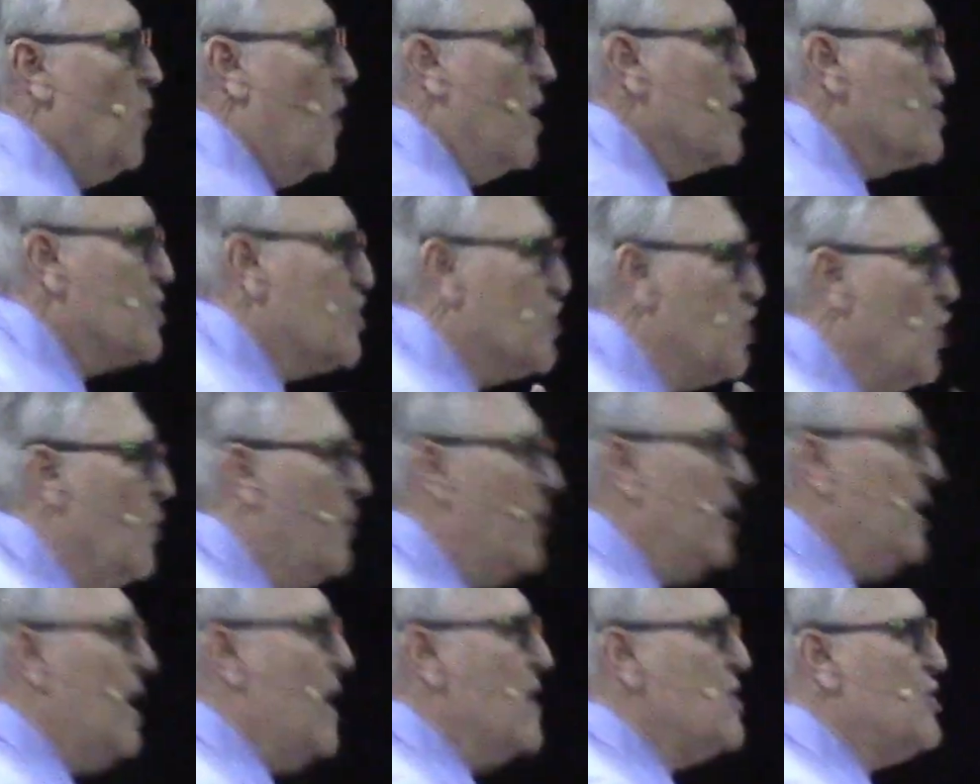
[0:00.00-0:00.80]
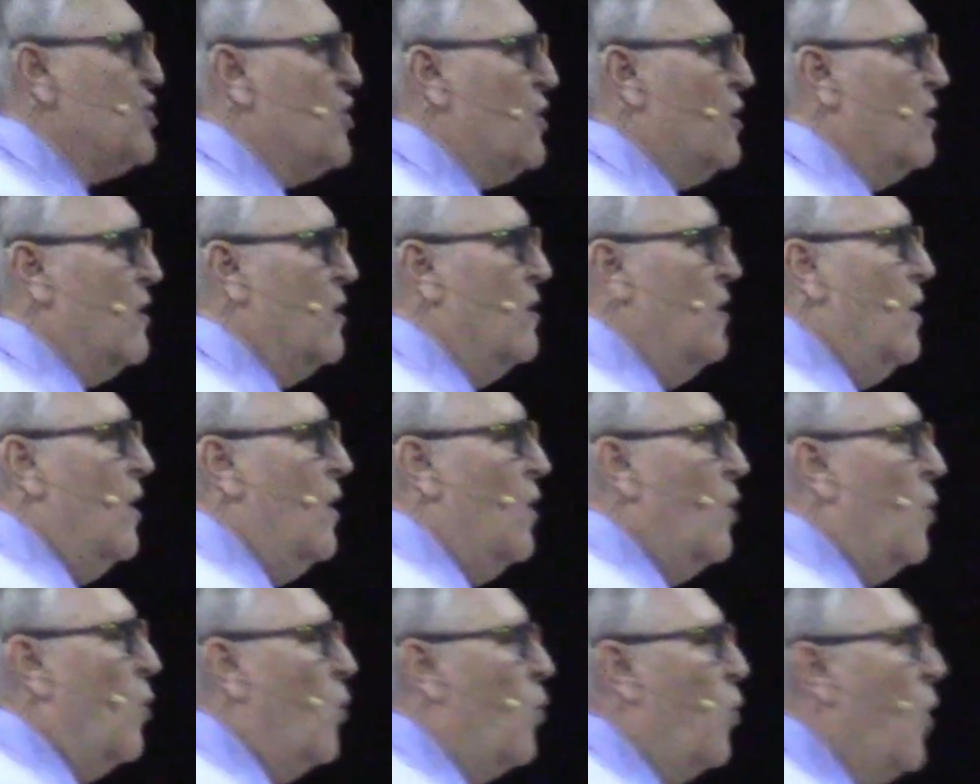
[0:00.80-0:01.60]
You are supernatural.
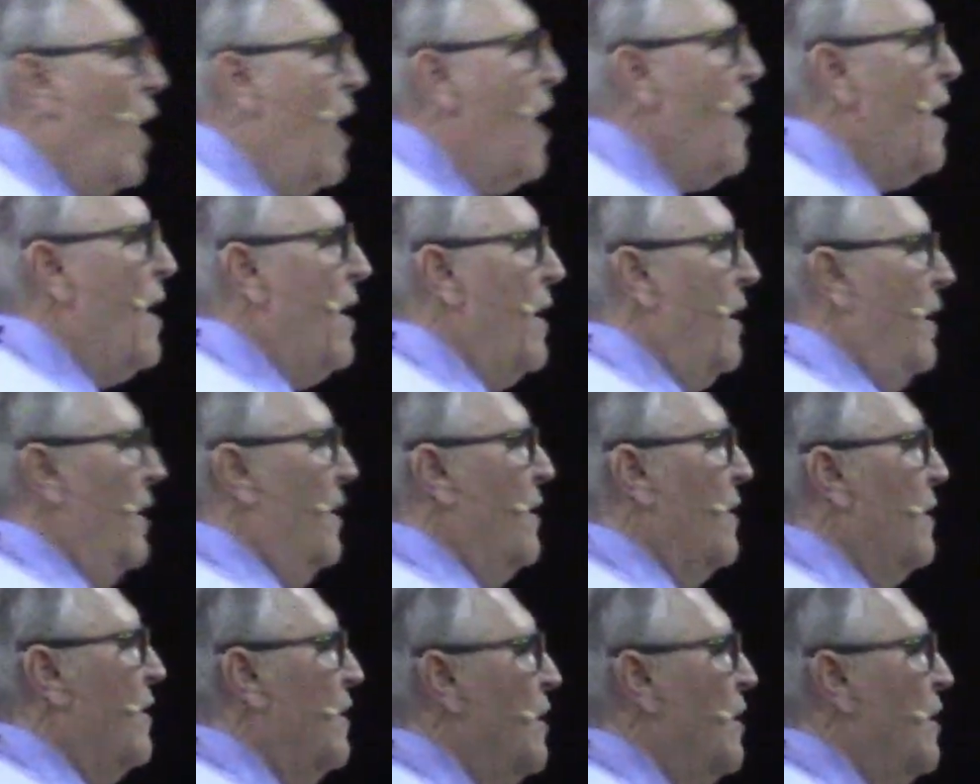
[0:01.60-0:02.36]
Why?